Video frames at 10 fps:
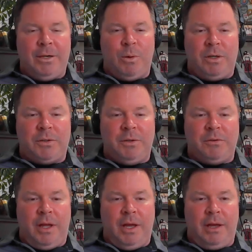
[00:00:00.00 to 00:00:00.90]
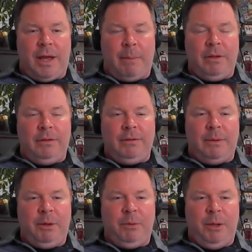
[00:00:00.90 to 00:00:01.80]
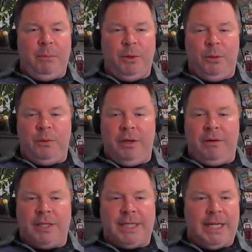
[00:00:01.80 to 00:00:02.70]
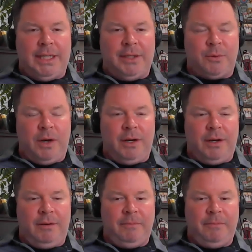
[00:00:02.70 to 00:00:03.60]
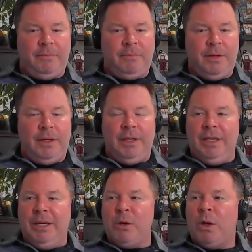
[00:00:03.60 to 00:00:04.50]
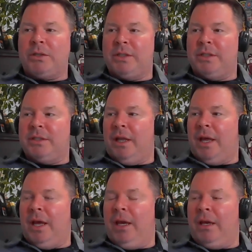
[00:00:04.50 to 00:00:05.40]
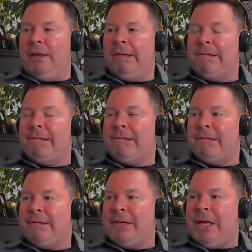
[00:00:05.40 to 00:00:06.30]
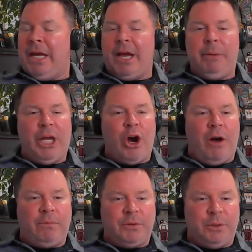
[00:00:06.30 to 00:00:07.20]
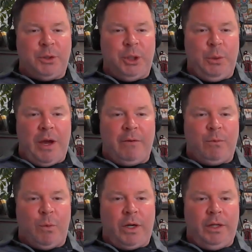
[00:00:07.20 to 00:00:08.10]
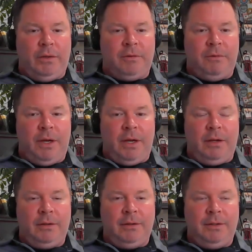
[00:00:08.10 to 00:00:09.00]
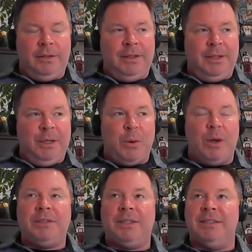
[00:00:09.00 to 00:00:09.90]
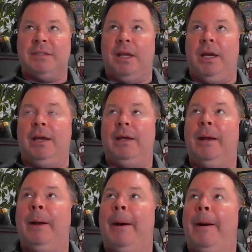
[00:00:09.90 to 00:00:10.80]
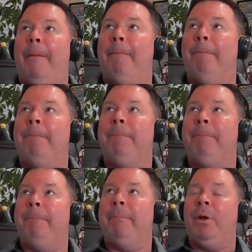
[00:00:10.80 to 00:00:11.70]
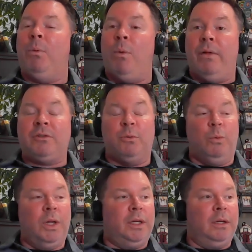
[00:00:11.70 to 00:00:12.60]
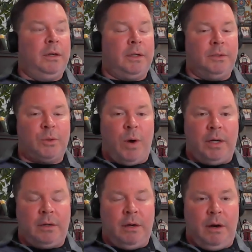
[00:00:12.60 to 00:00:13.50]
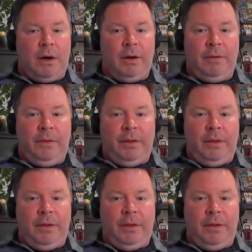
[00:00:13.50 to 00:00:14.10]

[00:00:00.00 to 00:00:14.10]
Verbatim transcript: Questions like, how many, how many people do you think are attending this right now? Questions like, how many officers do you have working this event? Questions like, um, wow, that's a really good looking squad car.